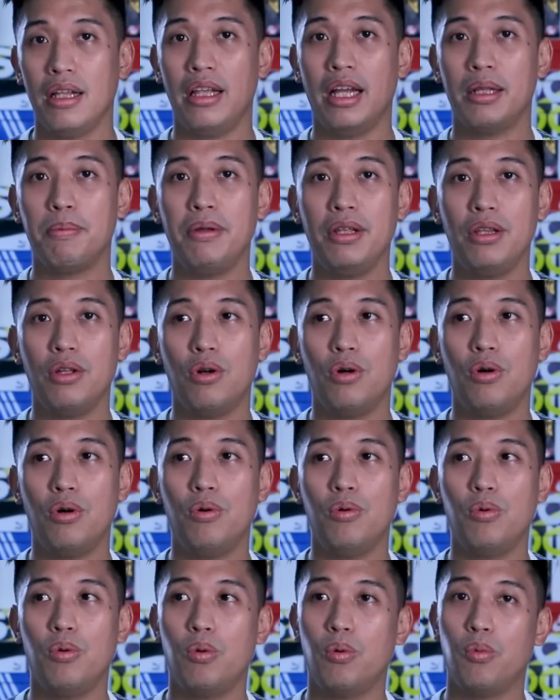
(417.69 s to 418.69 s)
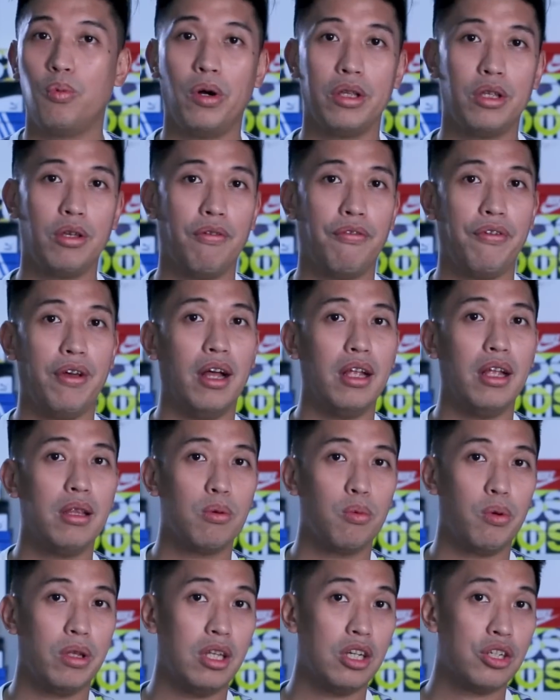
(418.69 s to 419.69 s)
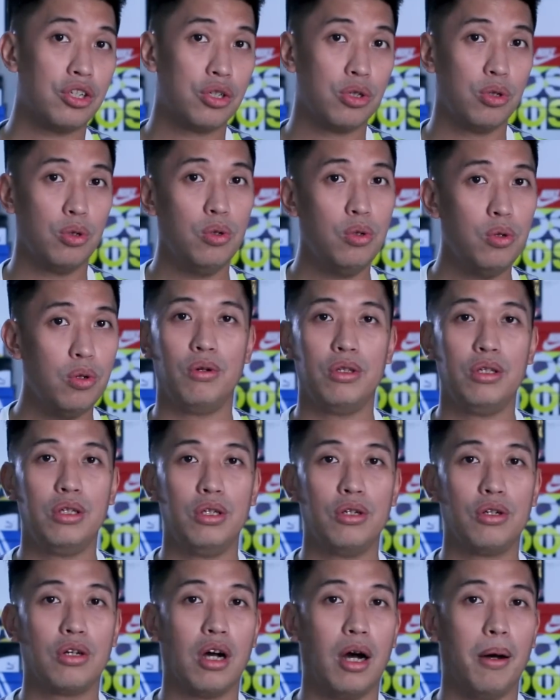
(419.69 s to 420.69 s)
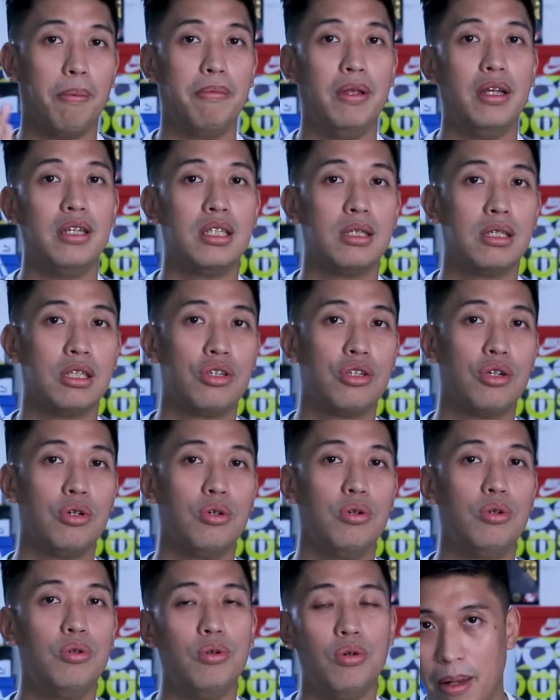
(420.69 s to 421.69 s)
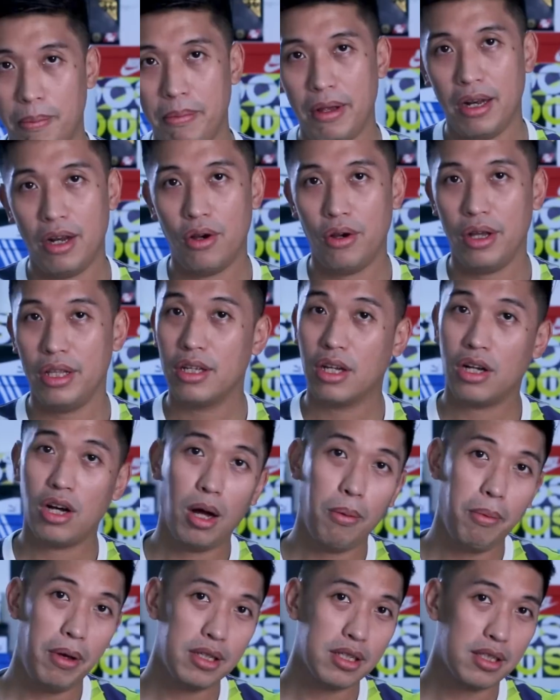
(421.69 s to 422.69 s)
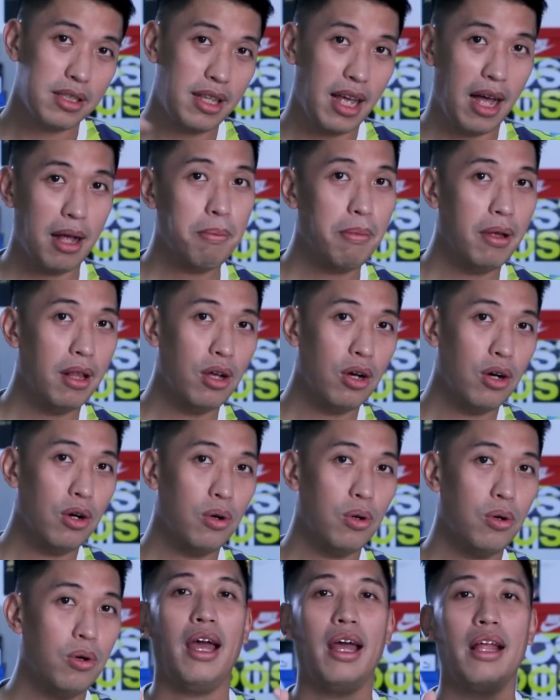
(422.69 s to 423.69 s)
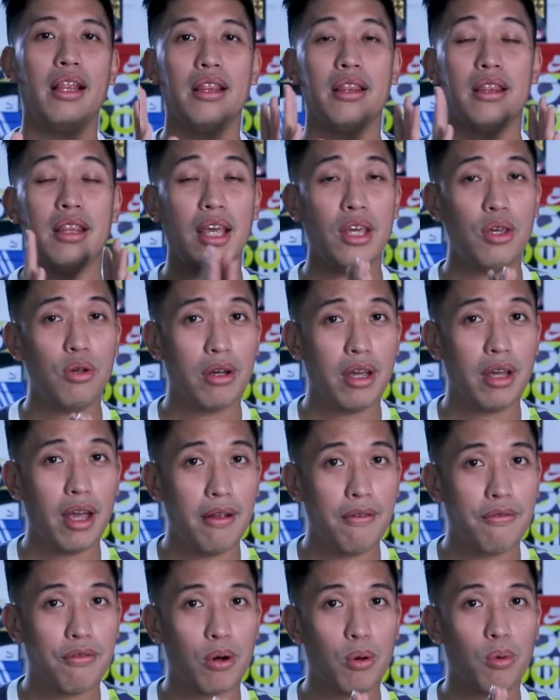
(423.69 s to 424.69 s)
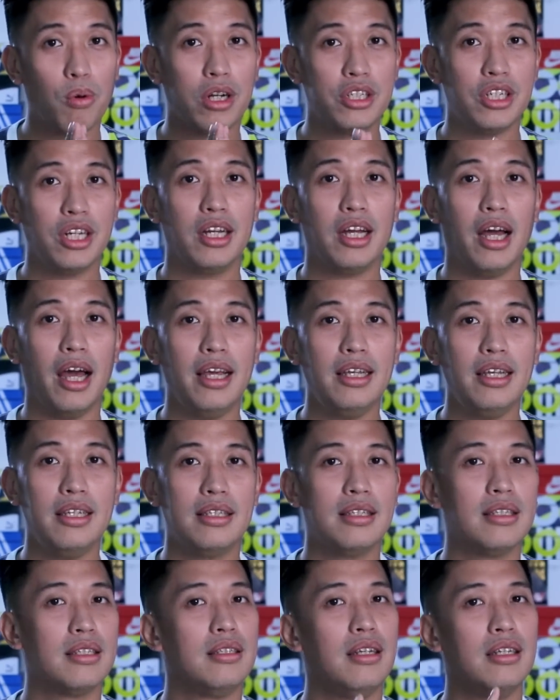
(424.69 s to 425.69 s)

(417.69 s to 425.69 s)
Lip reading: Let me know what you felt with this shoe. Would you cop this shoe? Let me know in the comments down below. And thank you again for watching, guys.